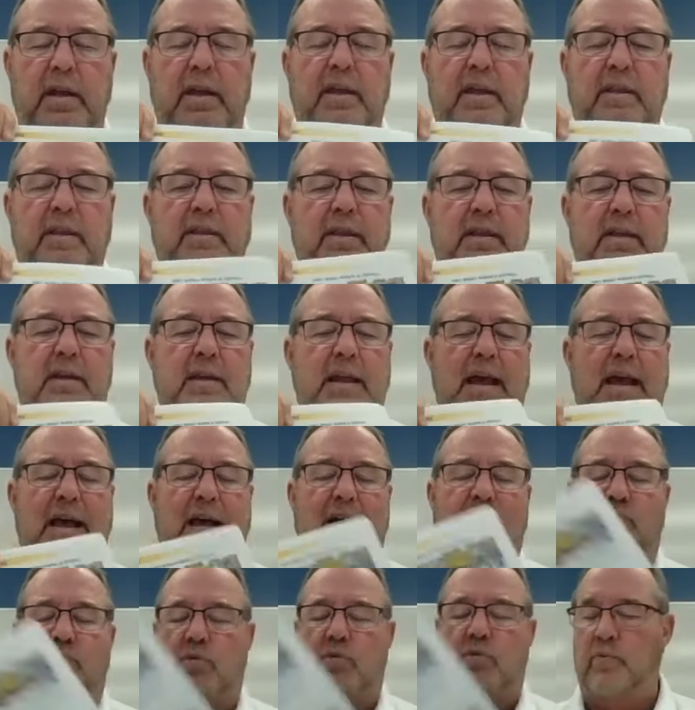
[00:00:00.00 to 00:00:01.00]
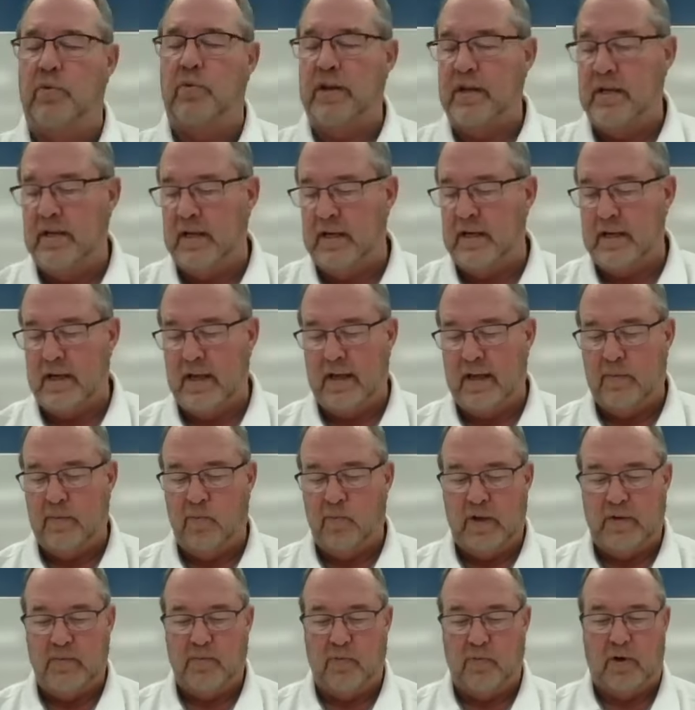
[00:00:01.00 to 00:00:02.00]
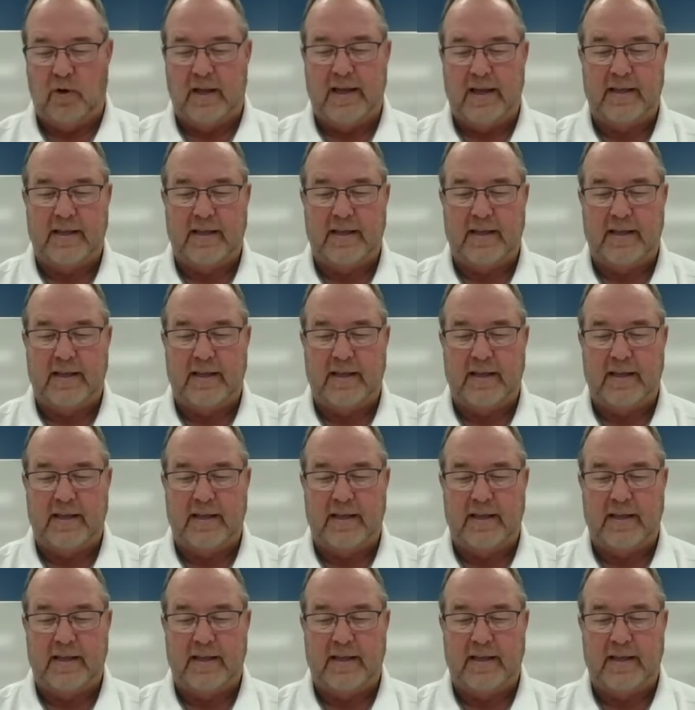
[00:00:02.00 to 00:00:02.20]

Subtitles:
and then I will read it, and we will